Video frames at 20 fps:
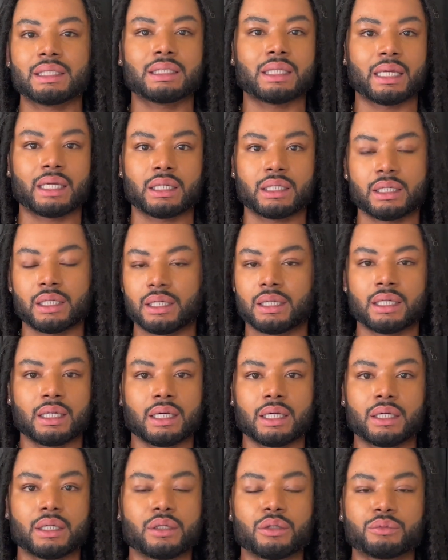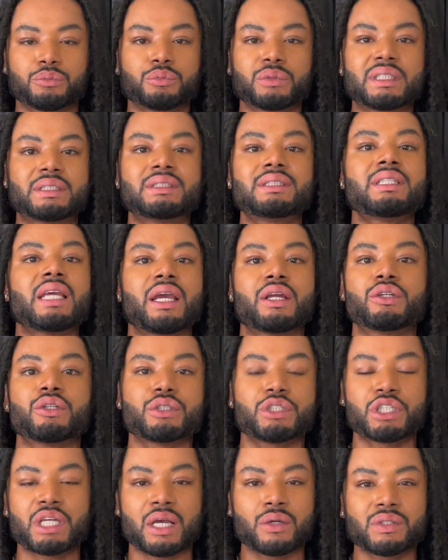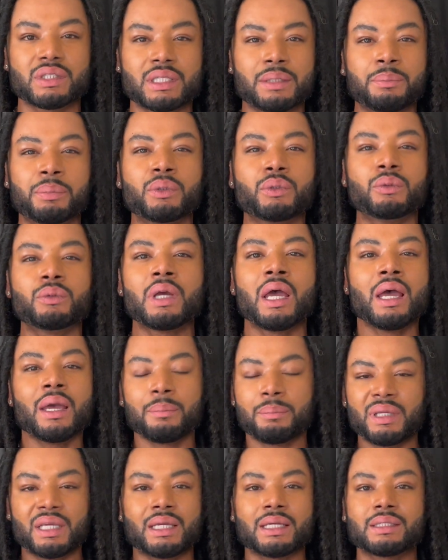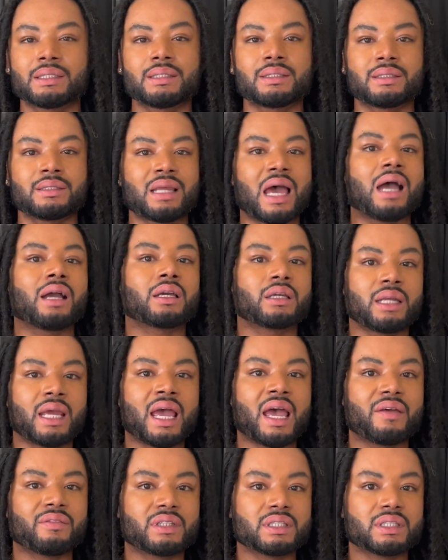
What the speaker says: like a standard Chelsea boot, because it's not going to have the